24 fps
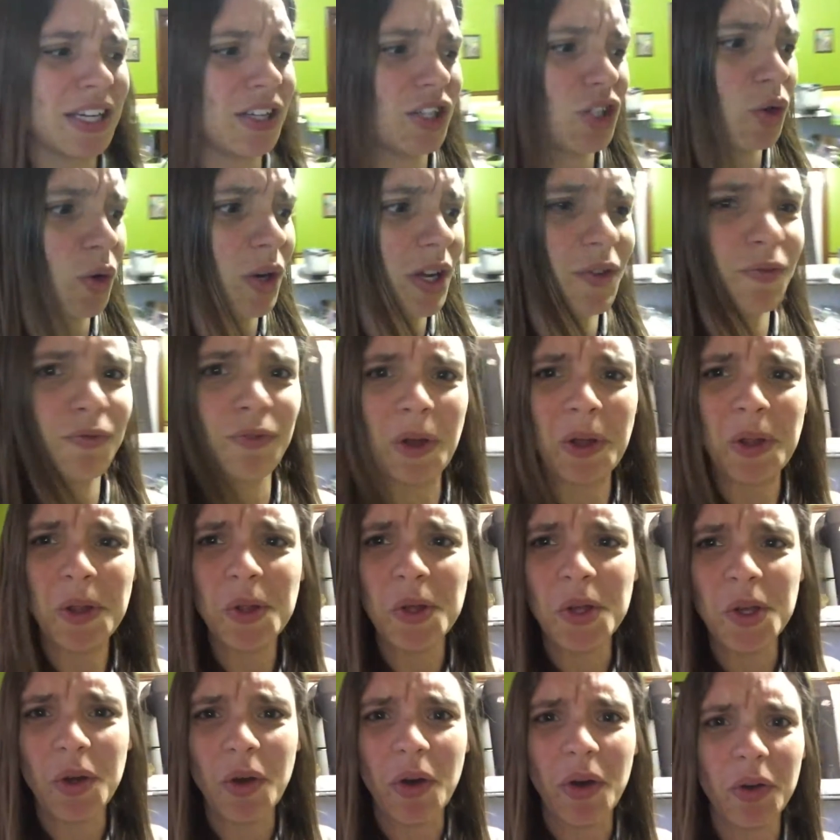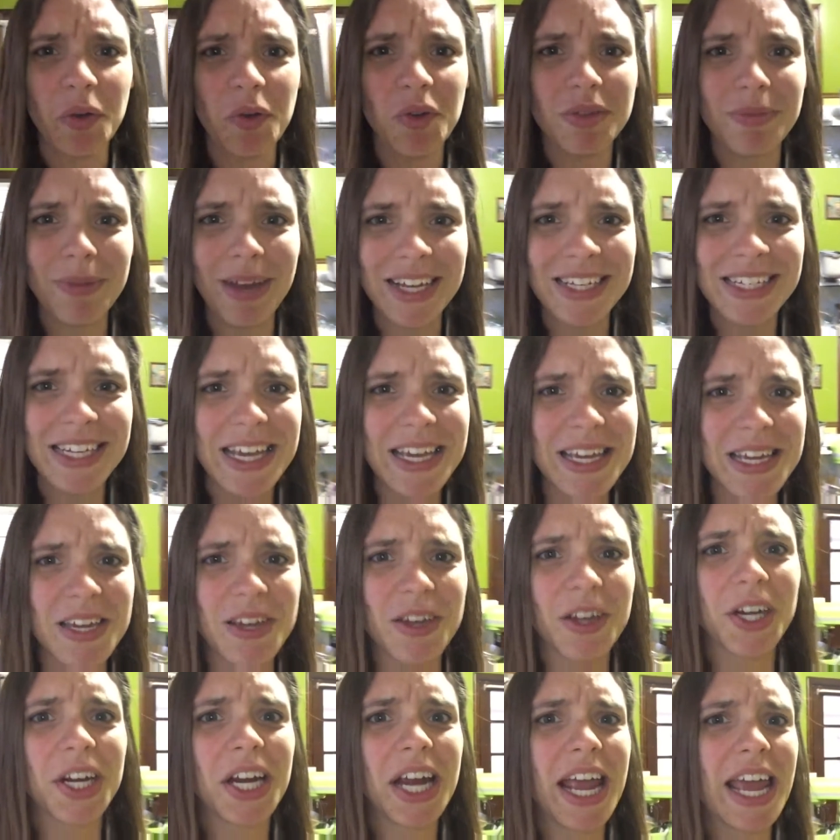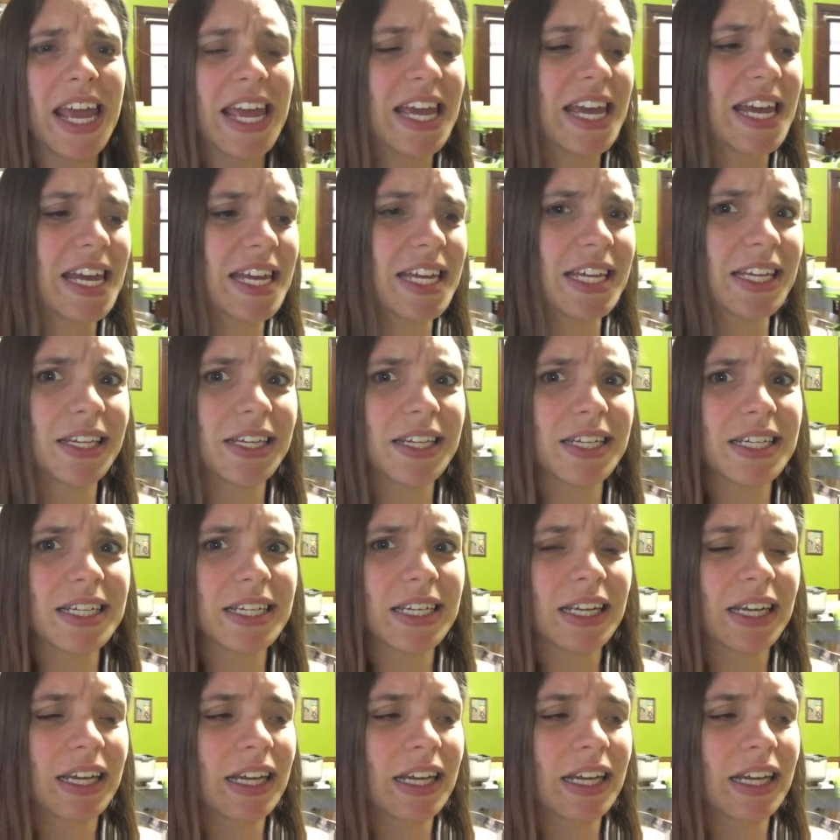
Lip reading: enjoyed following along with my day here, and